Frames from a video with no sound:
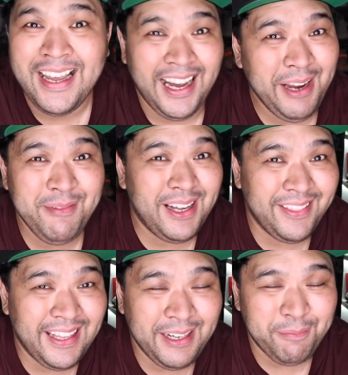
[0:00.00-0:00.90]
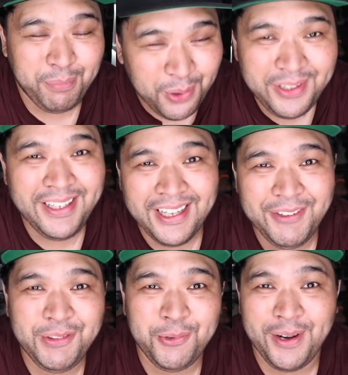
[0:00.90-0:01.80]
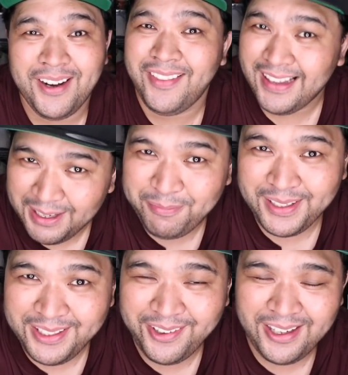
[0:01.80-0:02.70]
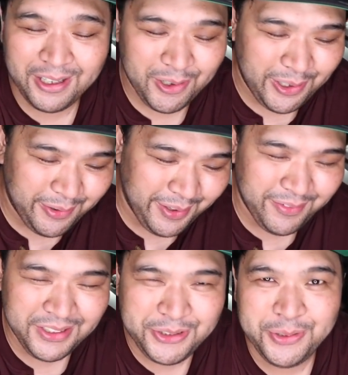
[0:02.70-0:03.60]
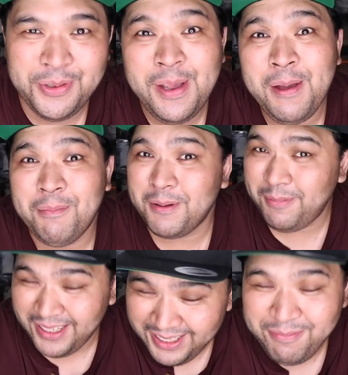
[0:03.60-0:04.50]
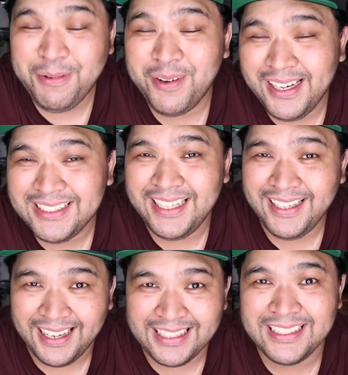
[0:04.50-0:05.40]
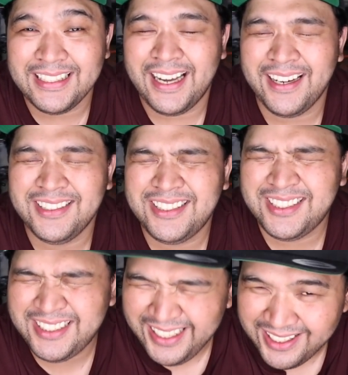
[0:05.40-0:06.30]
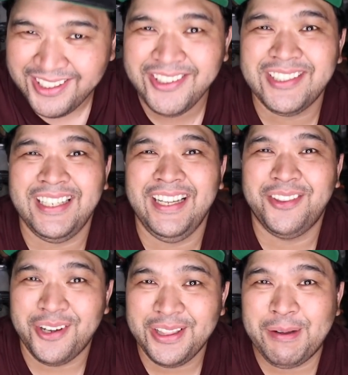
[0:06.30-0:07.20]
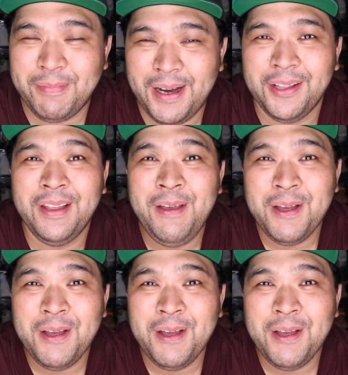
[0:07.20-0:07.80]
I'm not that bold enough to wear that particular colorway of the shoe, but believe me when I say, guys, that I seriously thought about